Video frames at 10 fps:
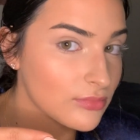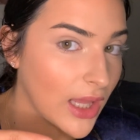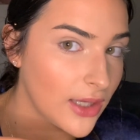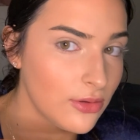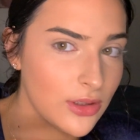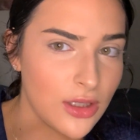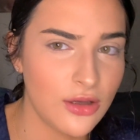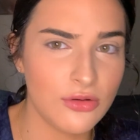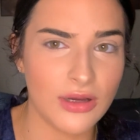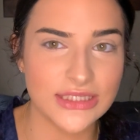I don't
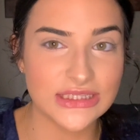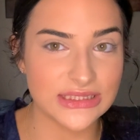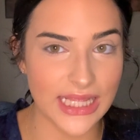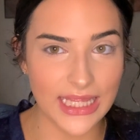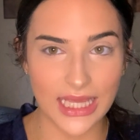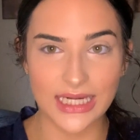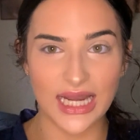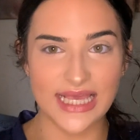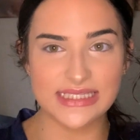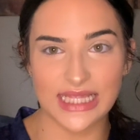know, I just like a
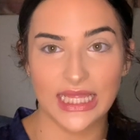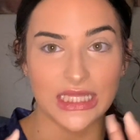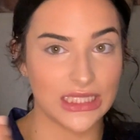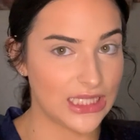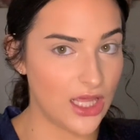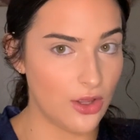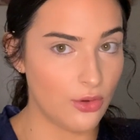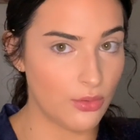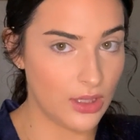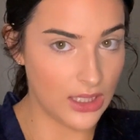nice like
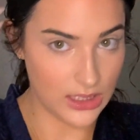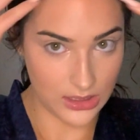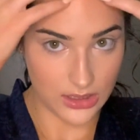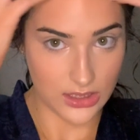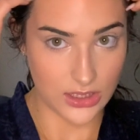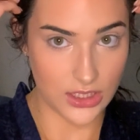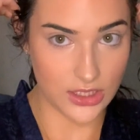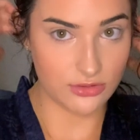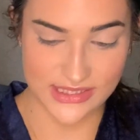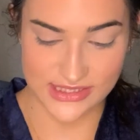glow, you
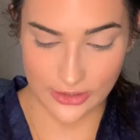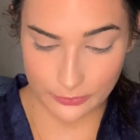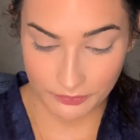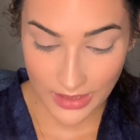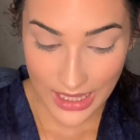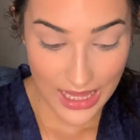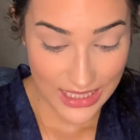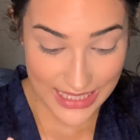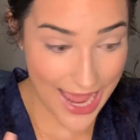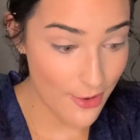know? So
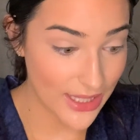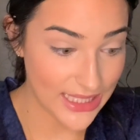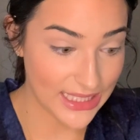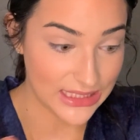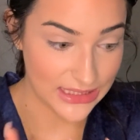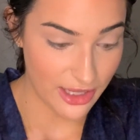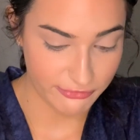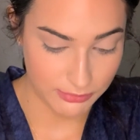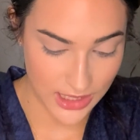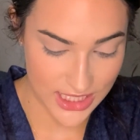now I like
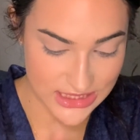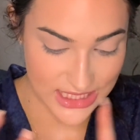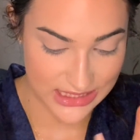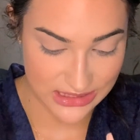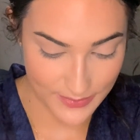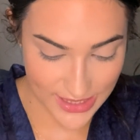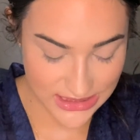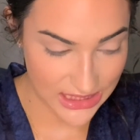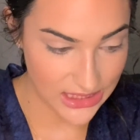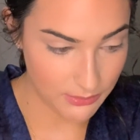love blush,
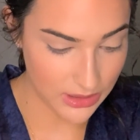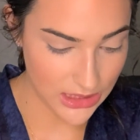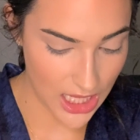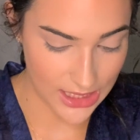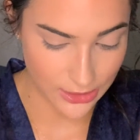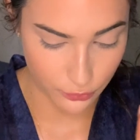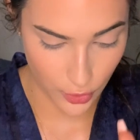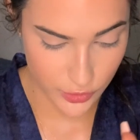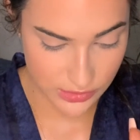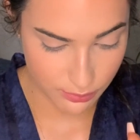especially the Milani
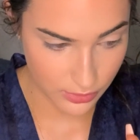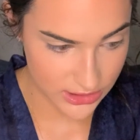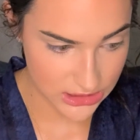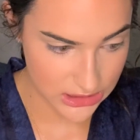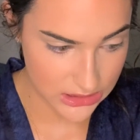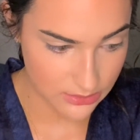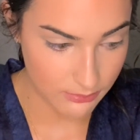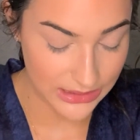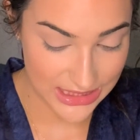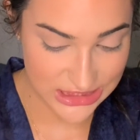Rose
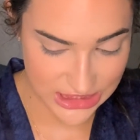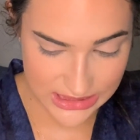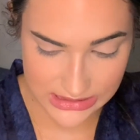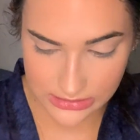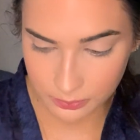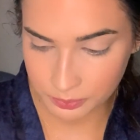blushes.